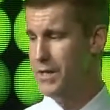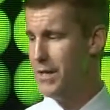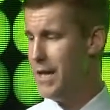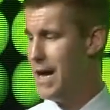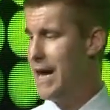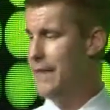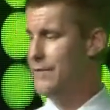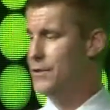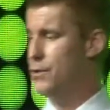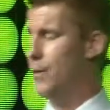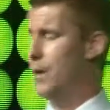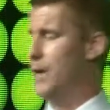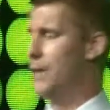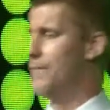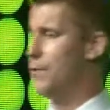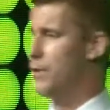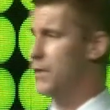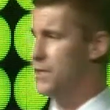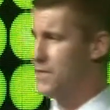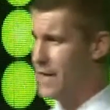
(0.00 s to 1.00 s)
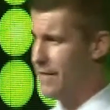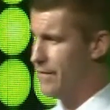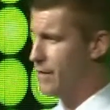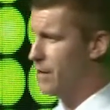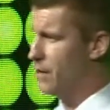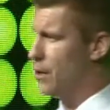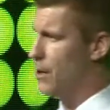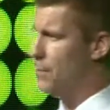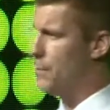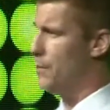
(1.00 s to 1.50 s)
live 24/7
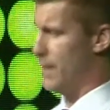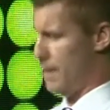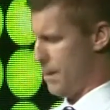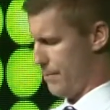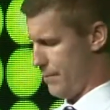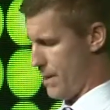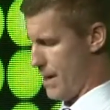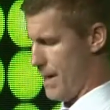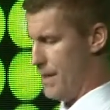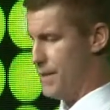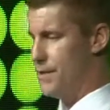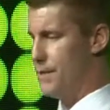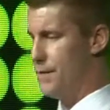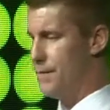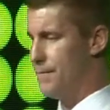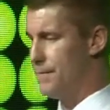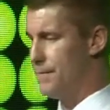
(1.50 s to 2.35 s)
global enterprise.